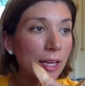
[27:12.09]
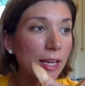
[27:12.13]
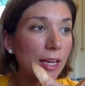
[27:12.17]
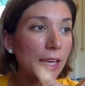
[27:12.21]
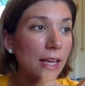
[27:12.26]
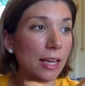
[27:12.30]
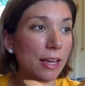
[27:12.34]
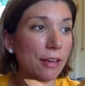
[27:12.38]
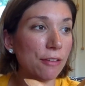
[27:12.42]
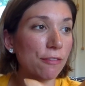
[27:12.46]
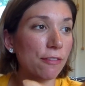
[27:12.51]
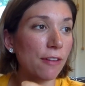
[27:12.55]

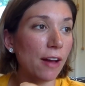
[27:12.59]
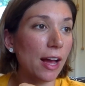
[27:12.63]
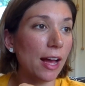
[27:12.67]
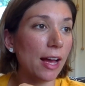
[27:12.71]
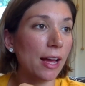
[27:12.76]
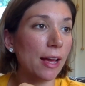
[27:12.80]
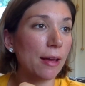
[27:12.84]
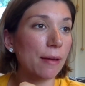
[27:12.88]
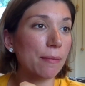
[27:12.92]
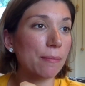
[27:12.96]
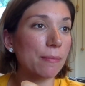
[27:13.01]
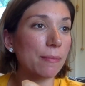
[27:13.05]
if
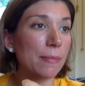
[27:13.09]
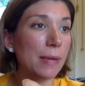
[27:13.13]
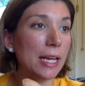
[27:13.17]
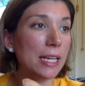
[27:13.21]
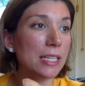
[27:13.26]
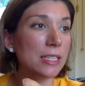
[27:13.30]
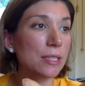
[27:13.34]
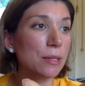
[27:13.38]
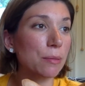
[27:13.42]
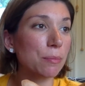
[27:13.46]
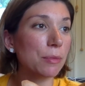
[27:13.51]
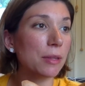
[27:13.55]
I make
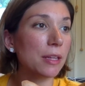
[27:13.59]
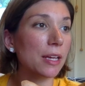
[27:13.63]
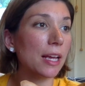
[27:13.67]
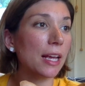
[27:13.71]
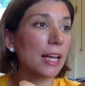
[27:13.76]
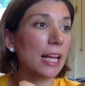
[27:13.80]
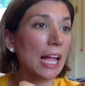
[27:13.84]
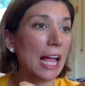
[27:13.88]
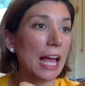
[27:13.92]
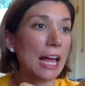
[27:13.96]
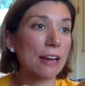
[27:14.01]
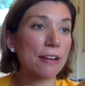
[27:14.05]

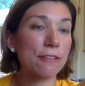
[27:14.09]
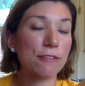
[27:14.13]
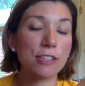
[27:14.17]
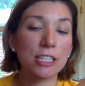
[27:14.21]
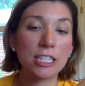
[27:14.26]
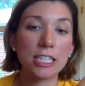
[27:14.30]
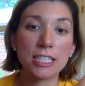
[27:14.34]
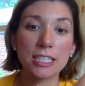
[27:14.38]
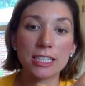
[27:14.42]
something out of these,